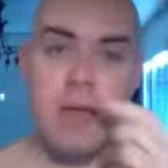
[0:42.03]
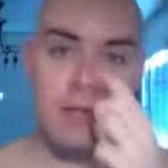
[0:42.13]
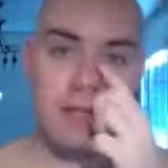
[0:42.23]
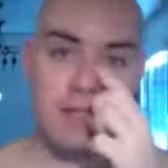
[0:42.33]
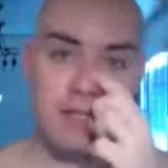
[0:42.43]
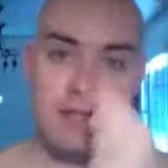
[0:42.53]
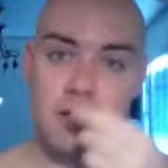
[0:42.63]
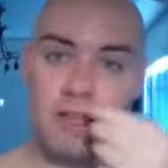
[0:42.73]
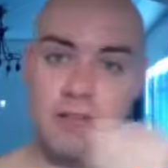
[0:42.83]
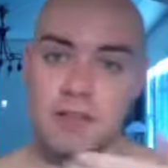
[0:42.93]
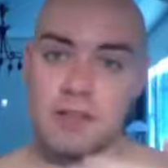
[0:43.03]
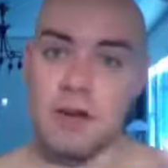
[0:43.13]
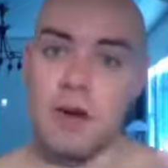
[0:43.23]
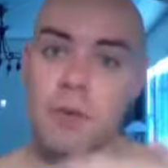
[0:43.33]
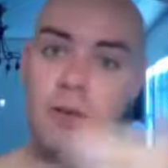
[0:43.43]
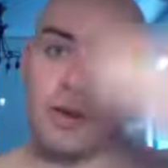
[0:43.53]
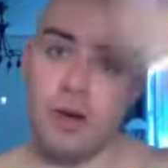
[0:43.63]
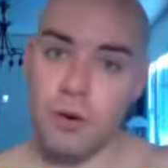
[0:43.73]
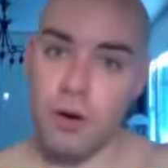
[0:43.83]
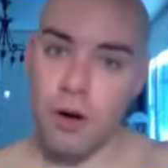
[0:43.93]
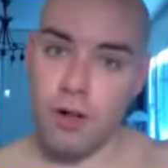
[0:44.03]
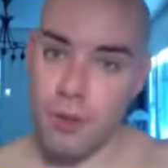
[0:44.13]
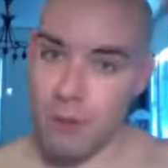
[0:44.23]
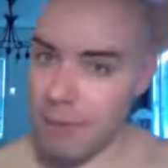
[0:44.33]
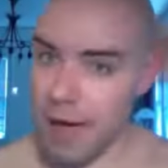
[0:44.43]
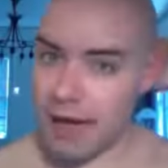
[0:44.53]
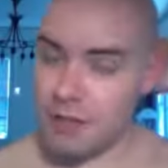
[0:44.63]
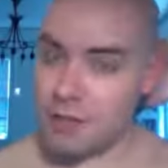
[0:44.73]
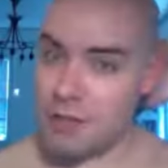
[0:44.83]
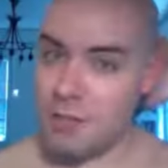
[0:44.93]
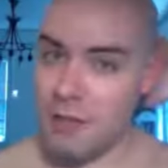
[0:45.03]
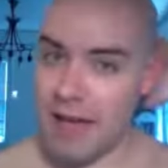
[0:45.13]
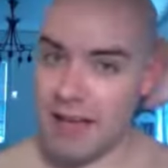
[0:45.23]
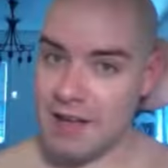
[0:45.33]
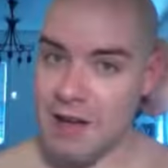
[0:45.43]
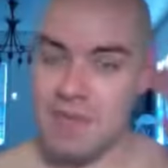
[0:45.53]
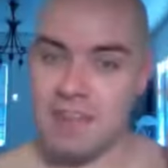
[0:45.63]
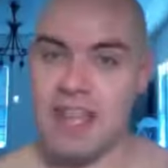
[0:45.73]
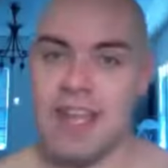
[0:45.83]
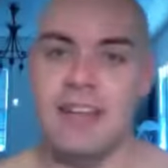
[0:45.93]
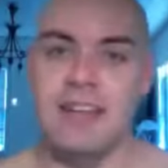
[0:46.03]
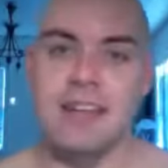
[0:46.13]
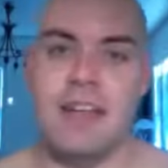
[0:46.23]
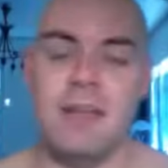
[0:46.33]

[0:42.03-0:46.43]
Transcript: because this look, as you saw, will go all the way back to the back of the head,